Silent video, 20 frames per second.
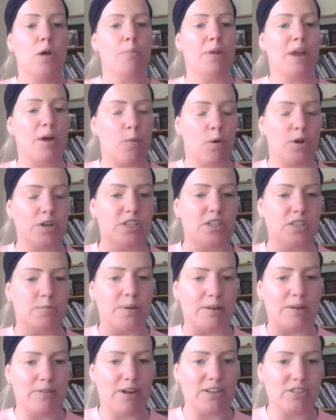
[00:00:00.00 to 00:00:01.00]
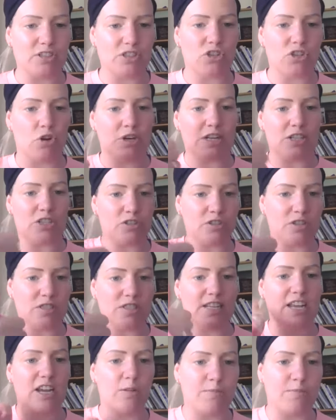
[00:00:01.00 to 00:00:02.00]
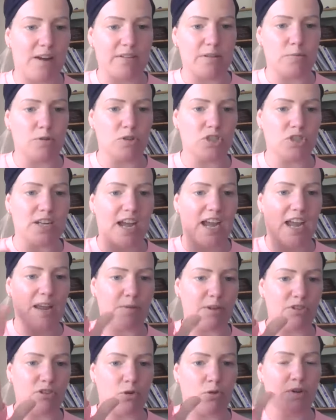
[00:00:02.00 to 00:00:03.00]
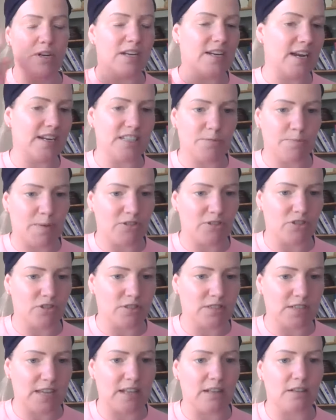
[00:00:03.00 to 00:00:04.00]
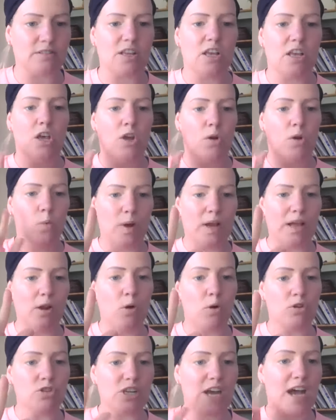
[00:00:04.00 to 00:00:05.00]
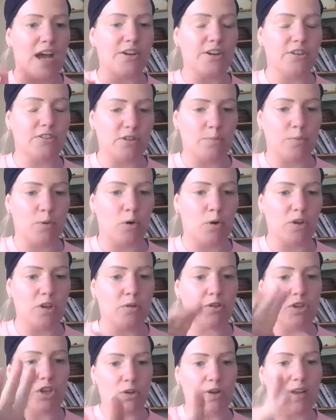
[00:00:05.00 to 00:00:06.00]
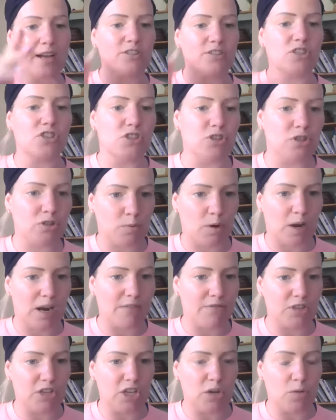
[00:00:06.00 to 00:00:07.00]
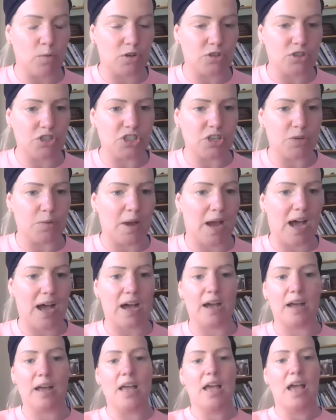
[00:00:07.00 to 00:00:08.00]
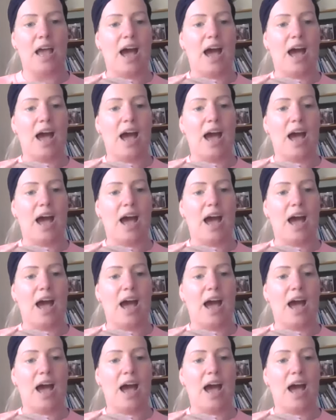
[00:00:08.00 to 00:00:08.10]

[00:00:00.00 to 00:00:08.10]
But I want you to be rest assured, it doesn't take up very much time. You don't need any special skills. We'll hold your hand and support you. You get to choose what level you want to do it at.